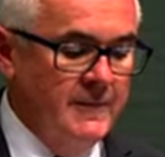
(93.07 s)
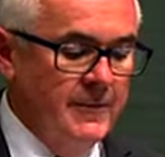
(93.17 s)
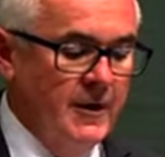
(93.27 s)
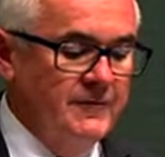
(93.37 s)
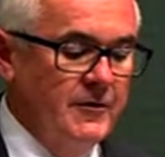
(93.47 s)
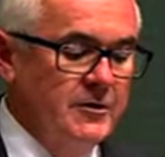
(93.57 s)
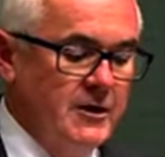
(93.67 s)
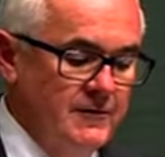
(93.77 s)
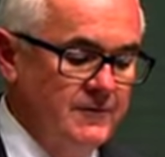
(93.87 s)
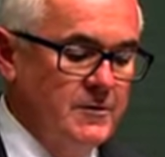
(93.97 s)
I phoned
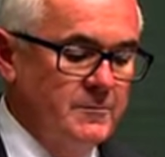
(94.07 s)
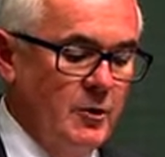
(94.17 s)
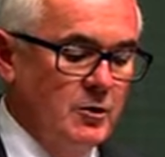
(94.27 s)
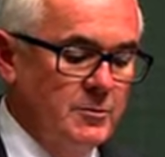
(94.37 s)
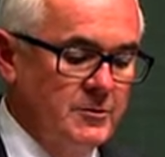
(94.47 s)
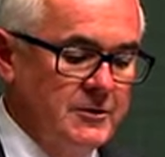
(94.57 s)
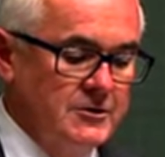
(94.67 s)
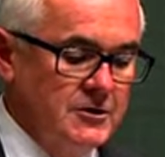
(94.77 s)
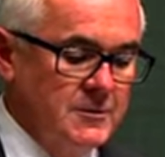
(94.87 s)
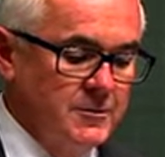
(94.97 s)
every bulk billing
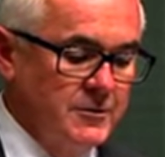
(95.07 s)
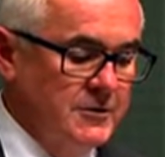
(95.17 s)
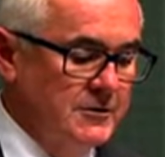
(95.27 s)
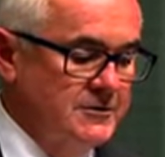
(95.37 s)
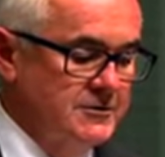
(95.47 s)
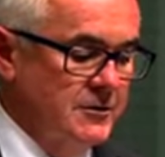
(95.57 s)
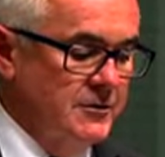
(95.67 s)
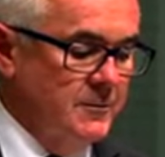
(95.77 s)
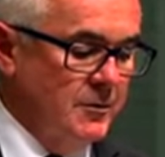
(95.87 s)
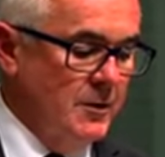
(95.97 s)
GP listed on the
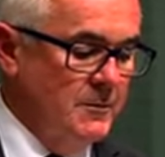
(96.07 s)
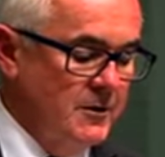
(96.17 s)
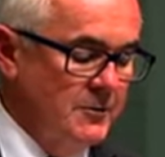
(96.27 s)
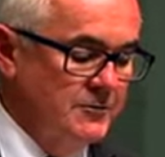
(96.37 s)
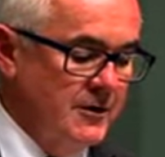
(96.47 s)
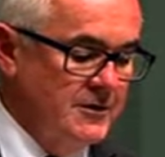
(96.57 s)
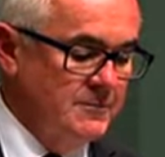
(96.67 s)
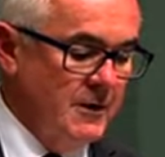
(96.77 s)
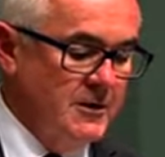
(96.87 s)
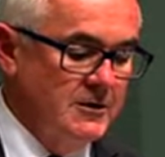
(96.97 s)
Primary Health
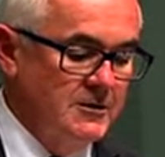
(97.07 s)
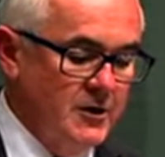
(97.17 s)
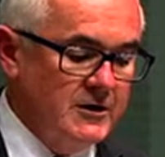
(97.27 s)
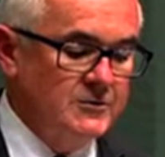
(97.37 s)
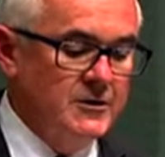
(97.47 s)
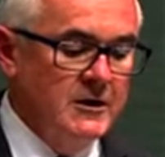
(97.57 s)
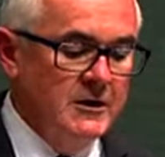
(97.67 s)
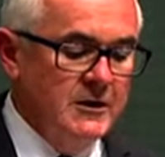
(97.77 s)
Tasmania directory